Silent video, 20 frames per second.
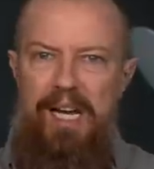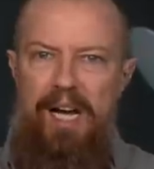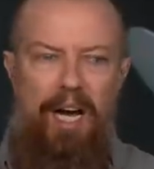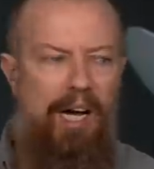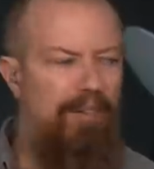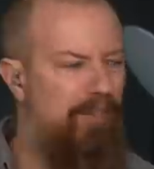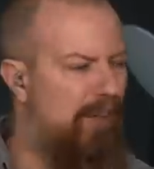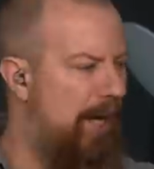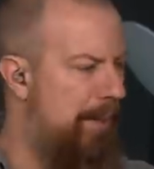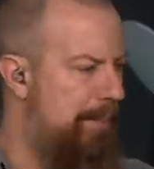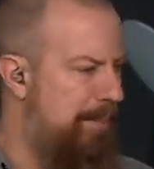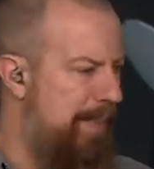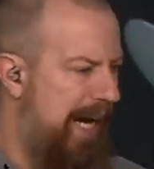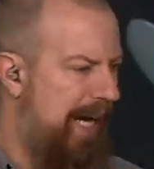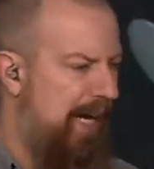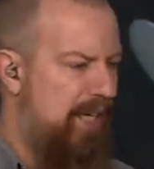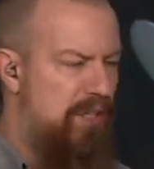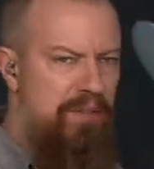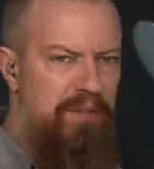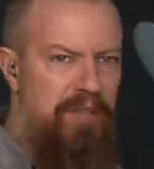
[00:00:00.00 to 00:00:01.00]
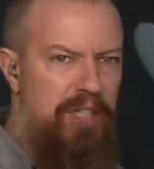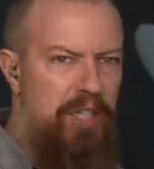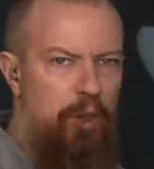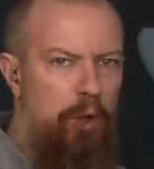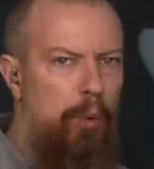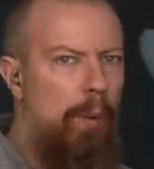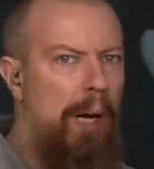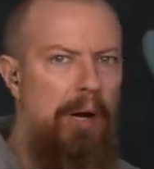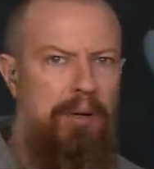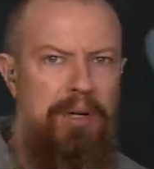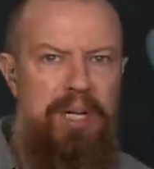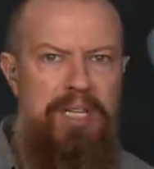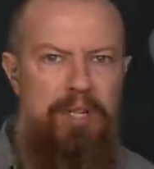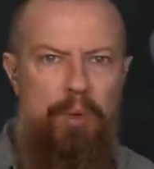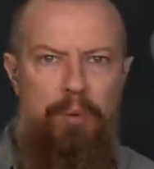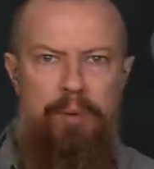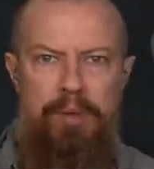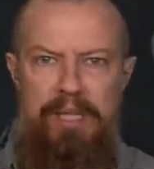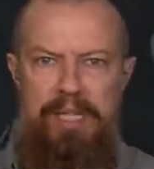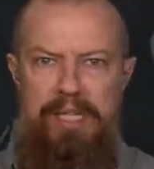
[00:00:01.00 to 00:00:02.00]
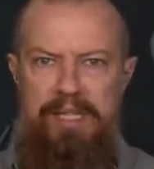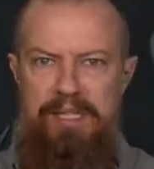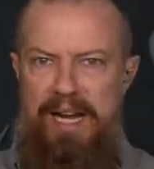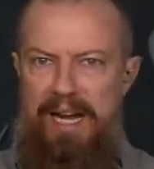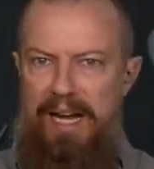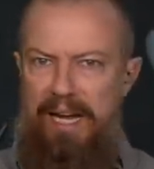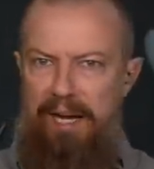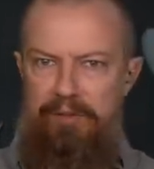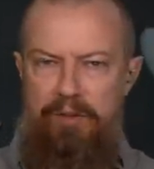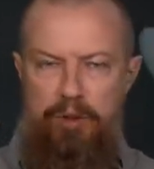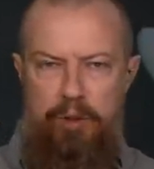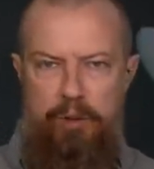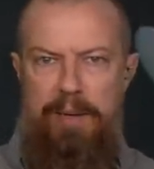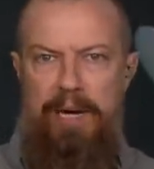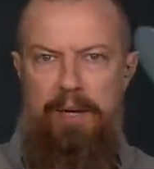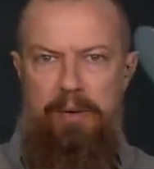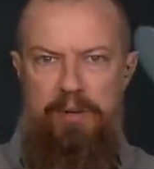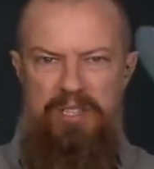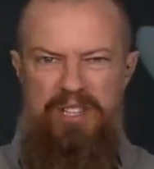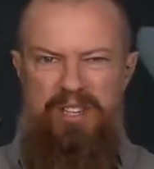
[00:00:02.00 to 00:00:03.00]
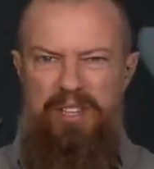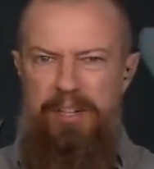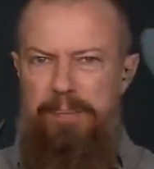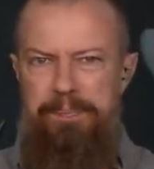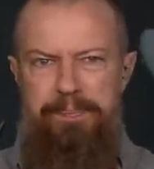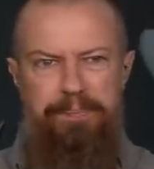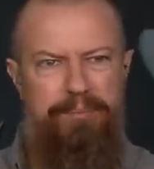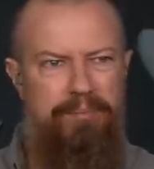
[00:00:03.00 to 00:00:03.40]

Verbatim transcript: I've got bags of gear around. I don't need to have two batteries in there.